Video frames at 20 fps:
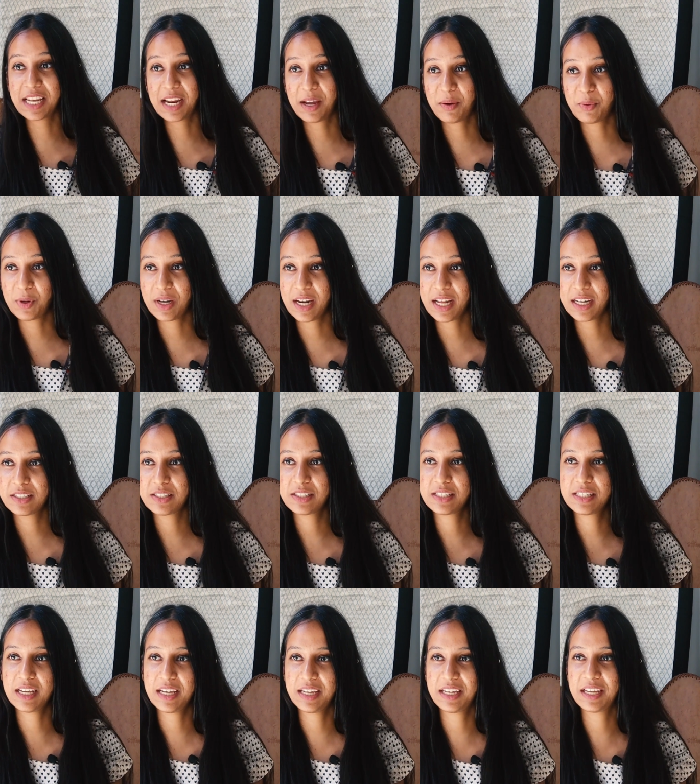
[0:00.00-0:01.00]
that I would like to
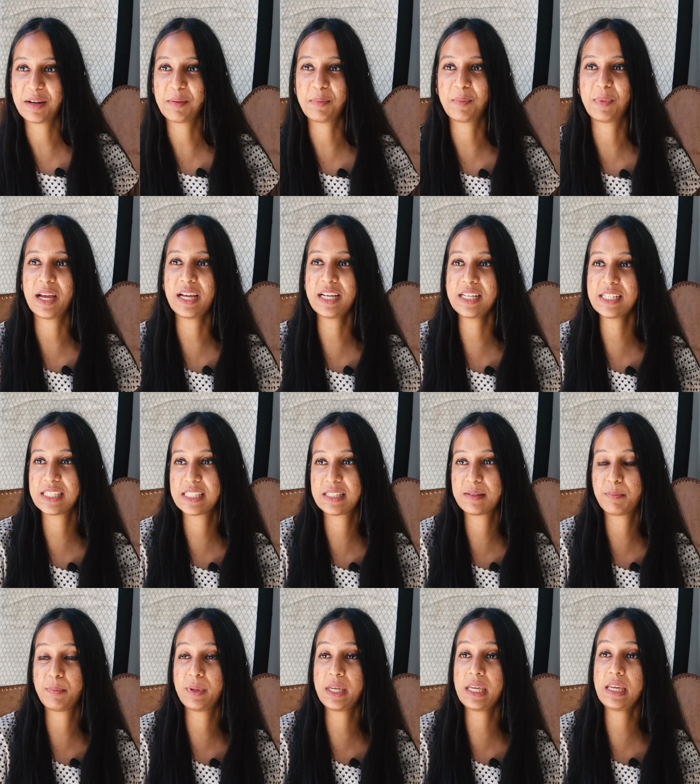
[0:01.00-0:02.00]
take and apply,
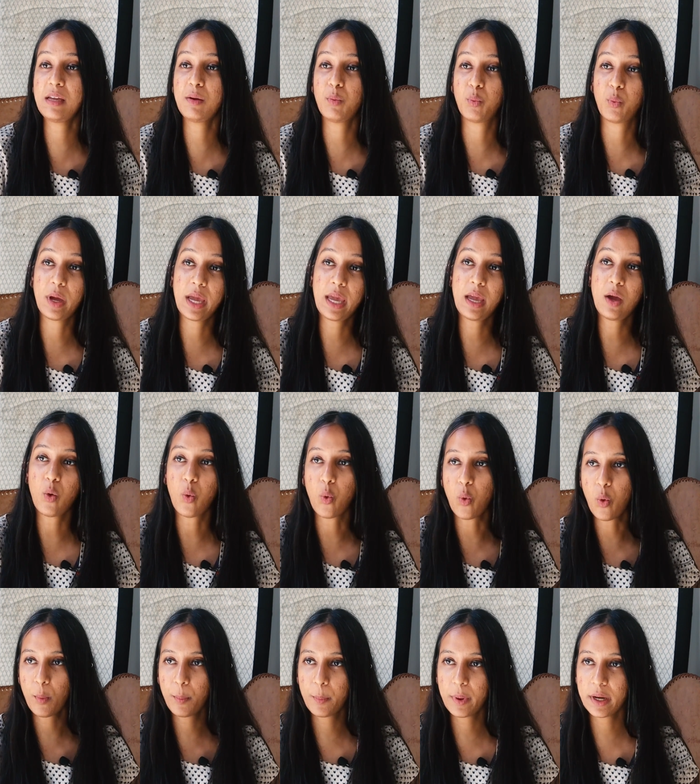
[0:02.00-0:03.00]
is be way
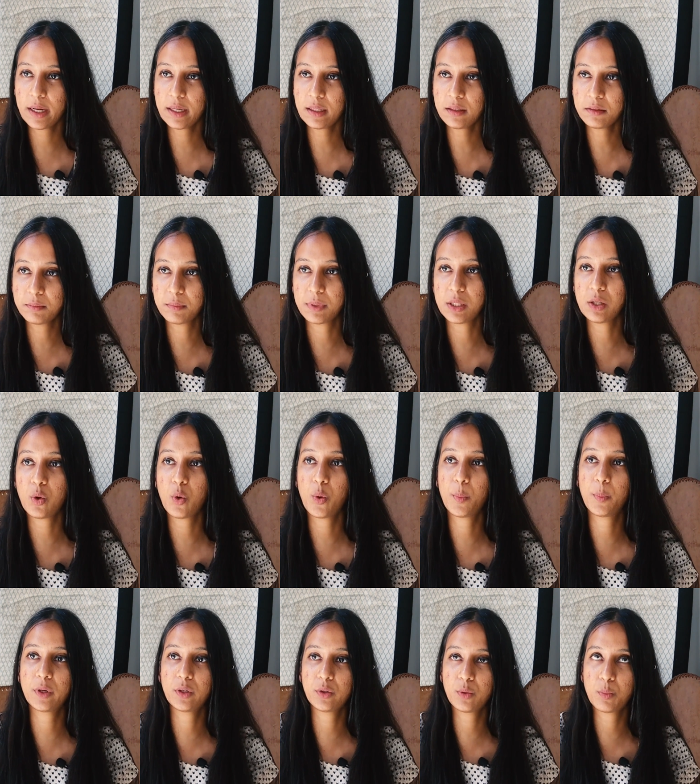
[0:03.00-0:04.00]
open, be
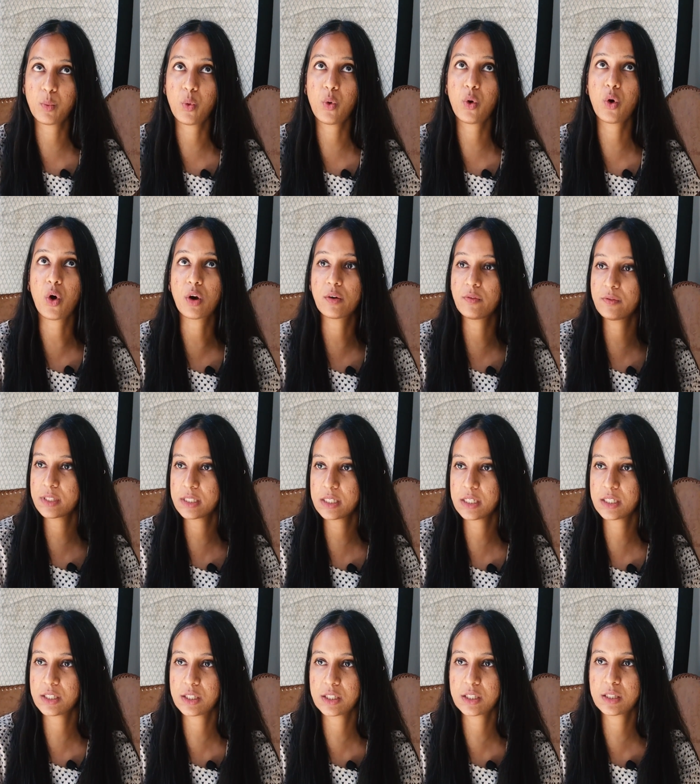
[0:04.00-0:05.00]
open to more
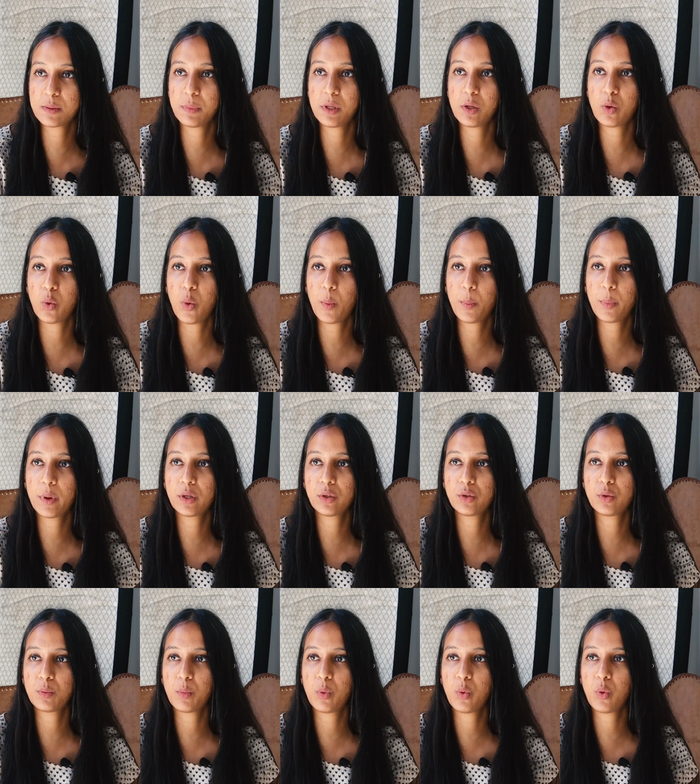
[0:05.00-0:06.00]
conversations, be open
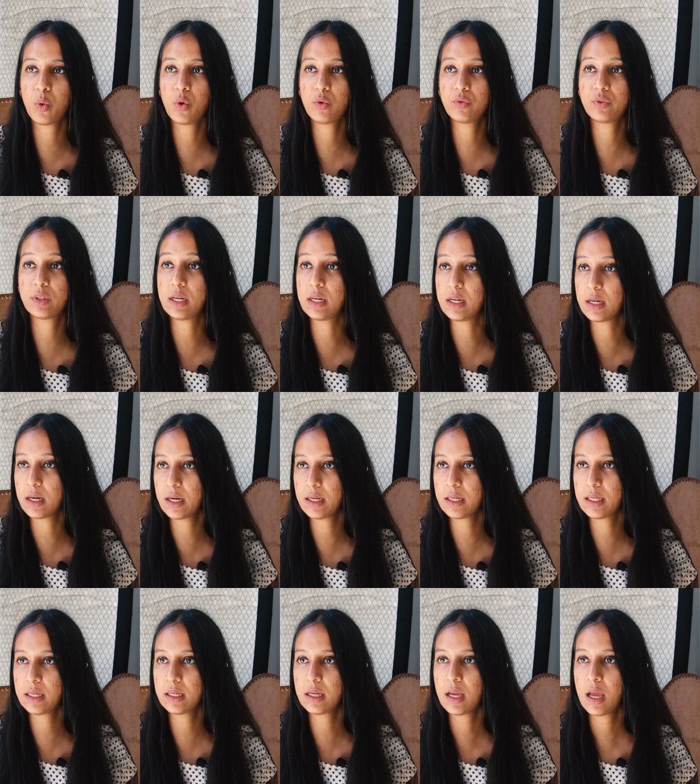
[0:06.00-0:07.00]
to more the
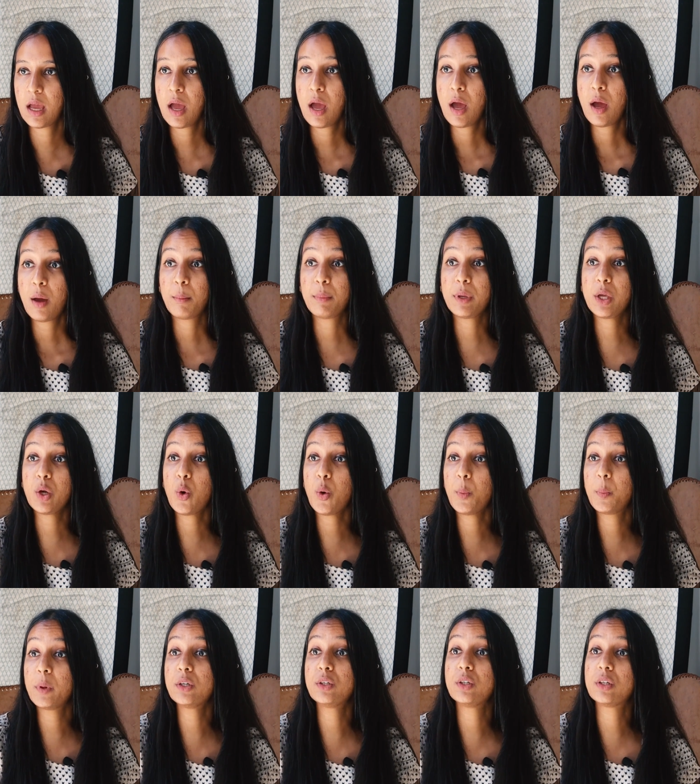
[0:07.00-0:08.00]
learning, be
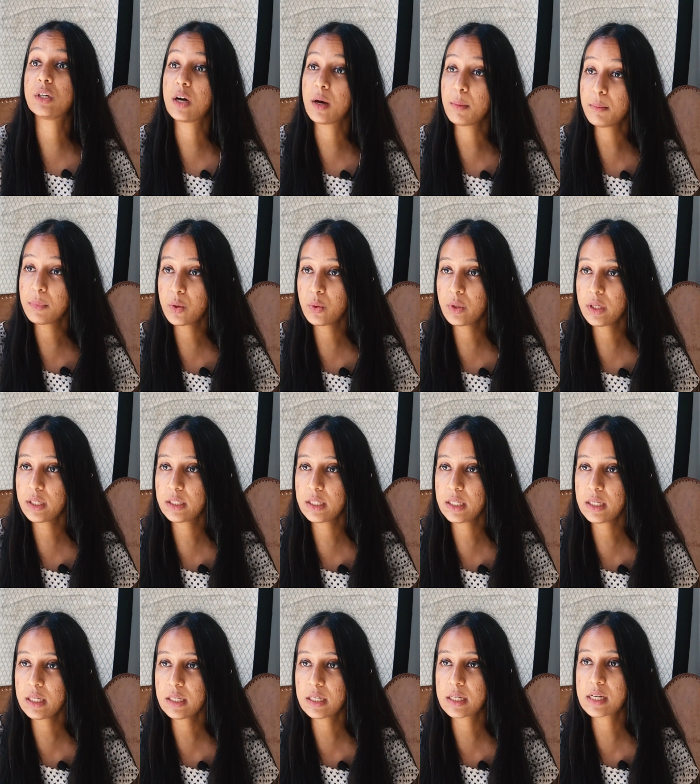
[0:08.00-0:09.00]
open to
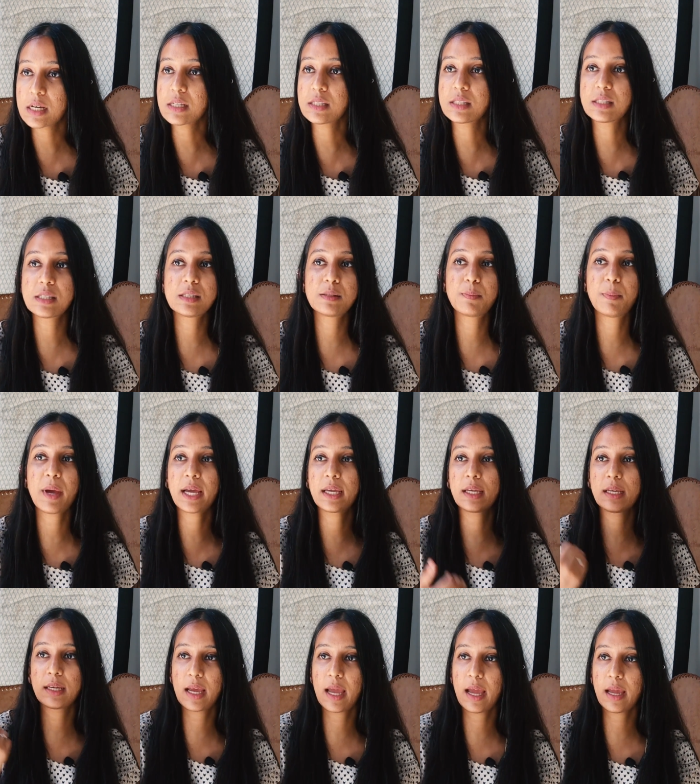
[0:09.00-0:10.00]
community. Because back
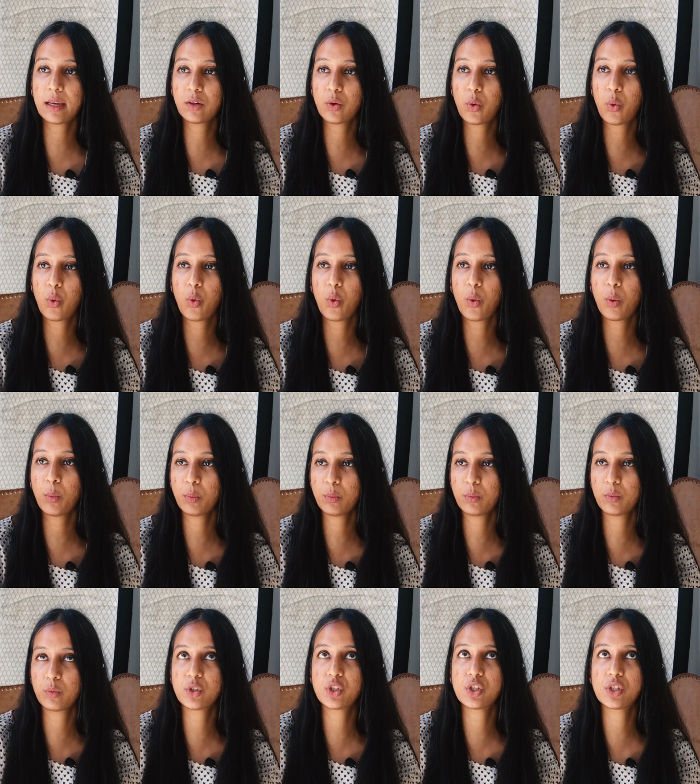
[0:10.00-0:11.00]
at
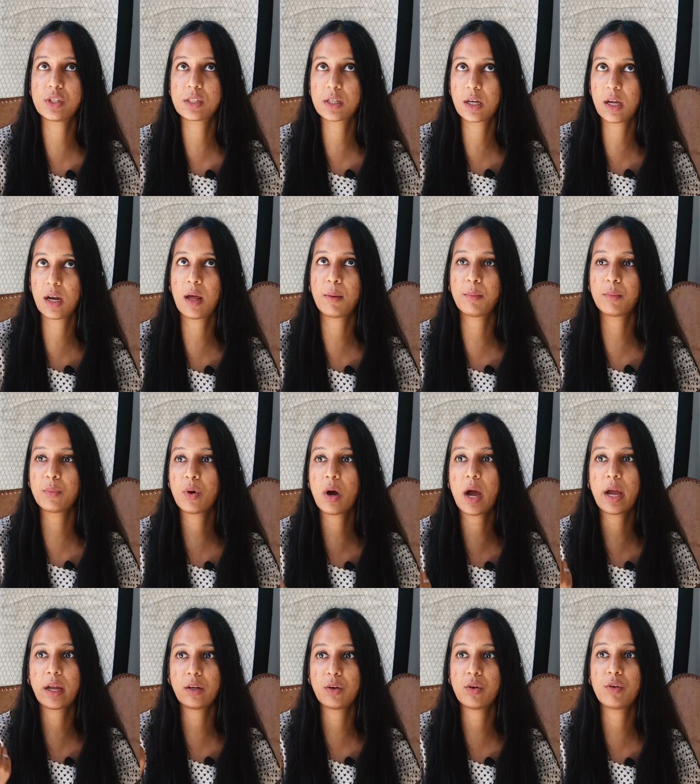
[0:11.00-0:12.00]
home, which is Colombo,
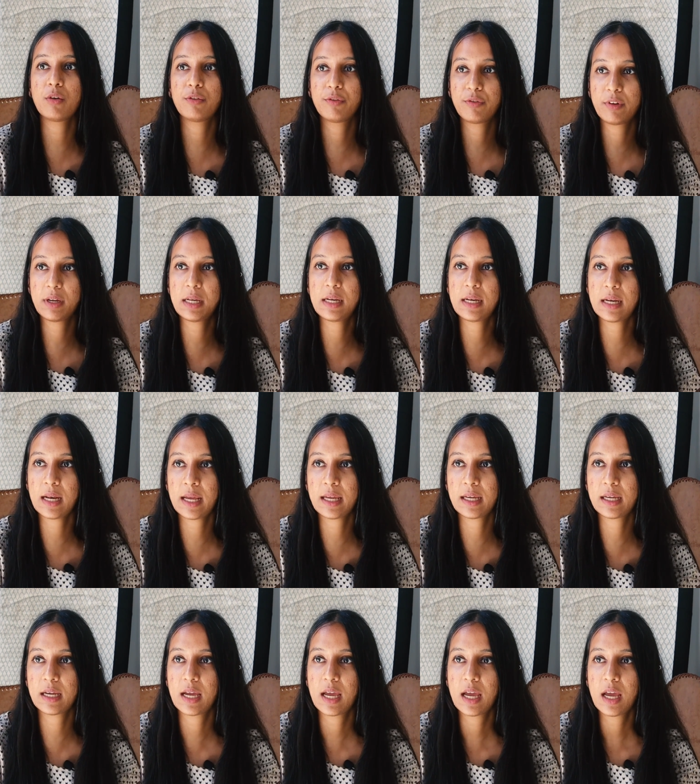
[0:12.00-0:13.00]
I don't feel like,